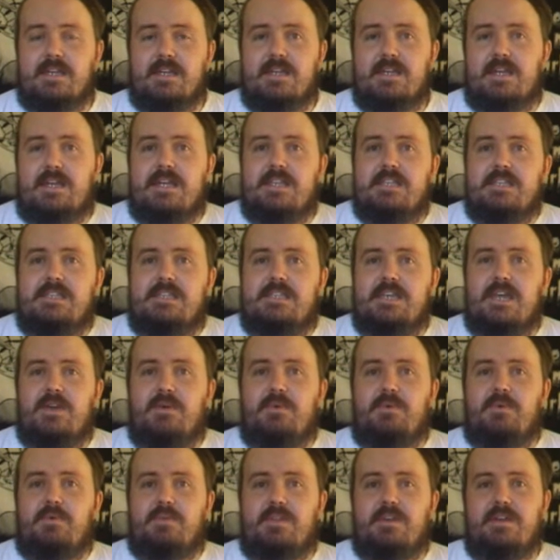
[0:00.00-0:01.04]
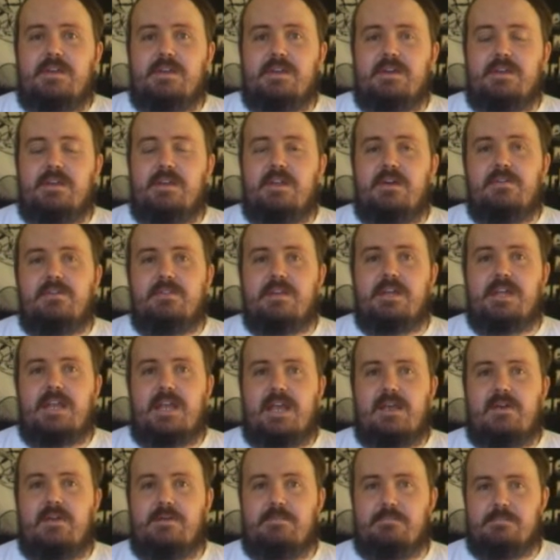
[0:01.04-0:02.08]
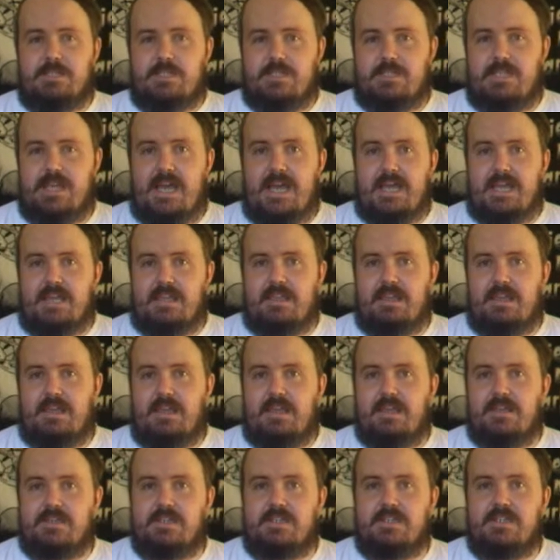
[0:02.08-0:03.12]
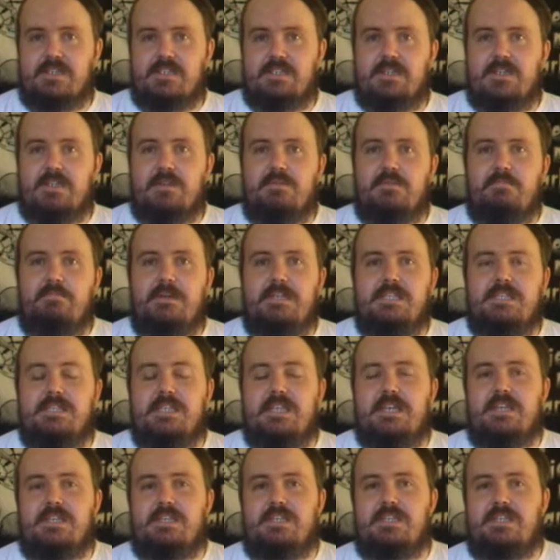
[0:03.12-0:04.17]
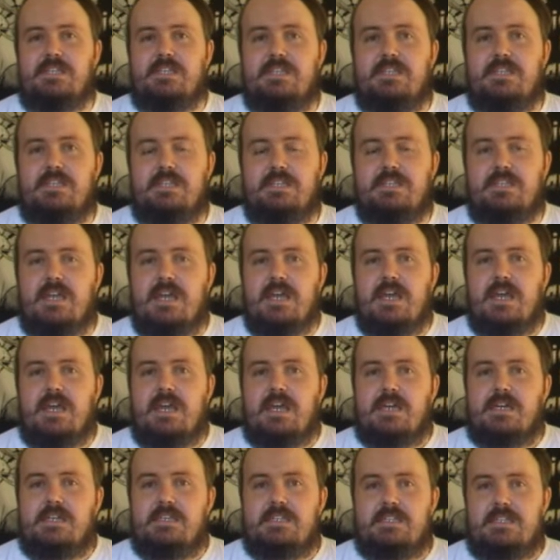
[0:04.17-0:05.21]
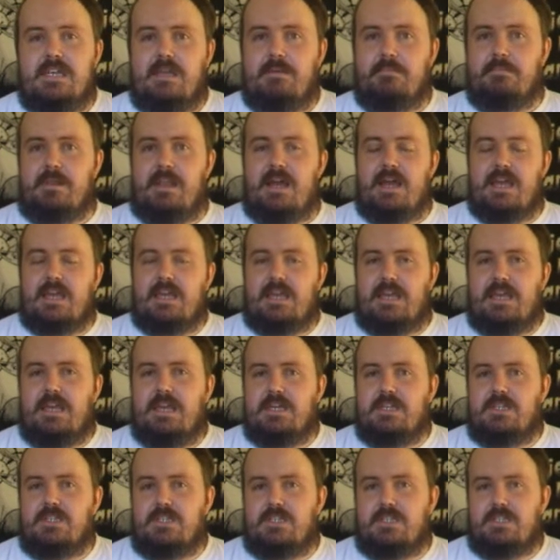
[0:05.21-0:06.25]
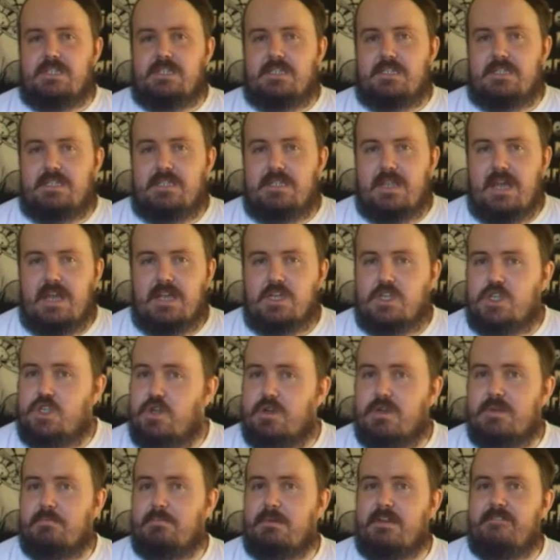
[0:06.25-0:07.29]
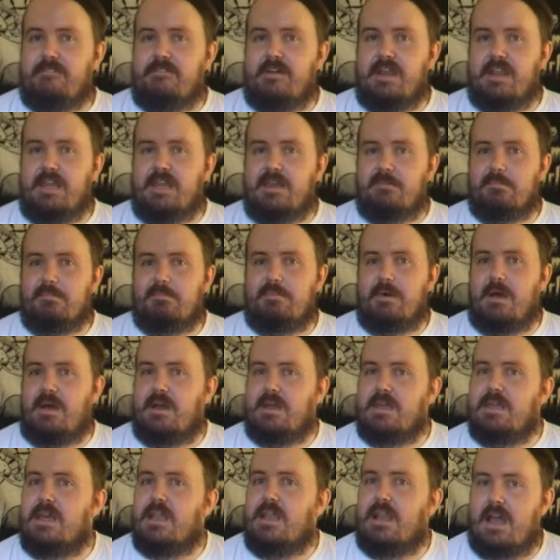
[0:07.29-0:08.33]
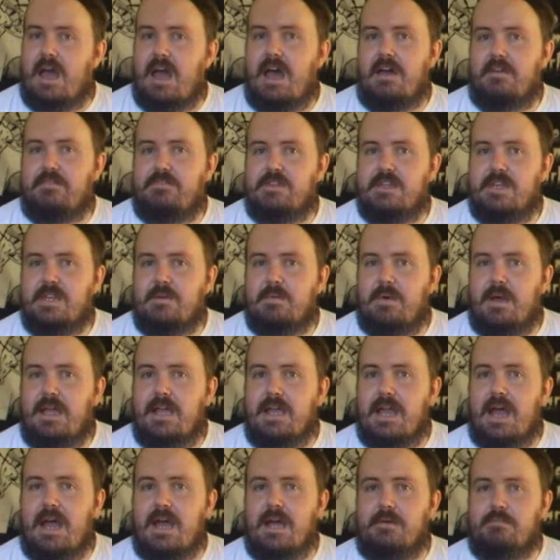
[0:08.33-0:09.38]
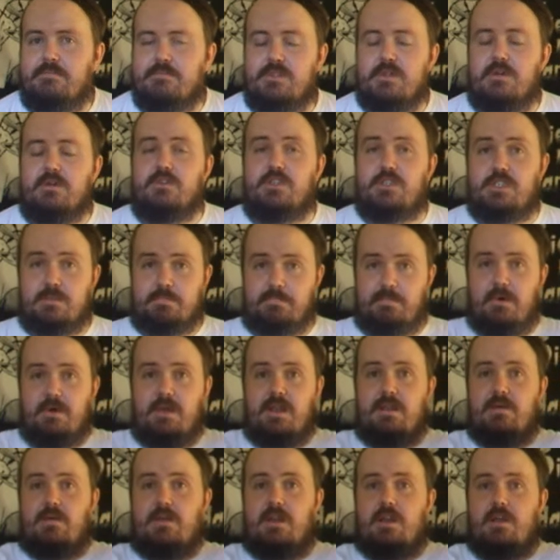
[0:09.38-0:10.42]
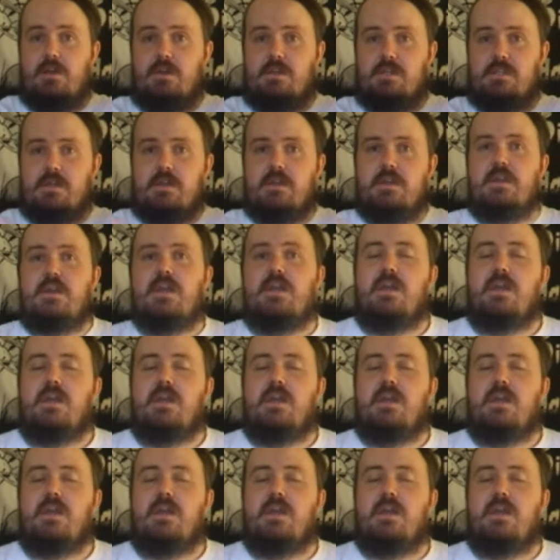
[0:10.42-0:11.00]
you can see all the, you know, the glaring mistakes, and just there were bits of that that just seemed like they shouldn't be funny, but you laughed anyway. So spoiler alert,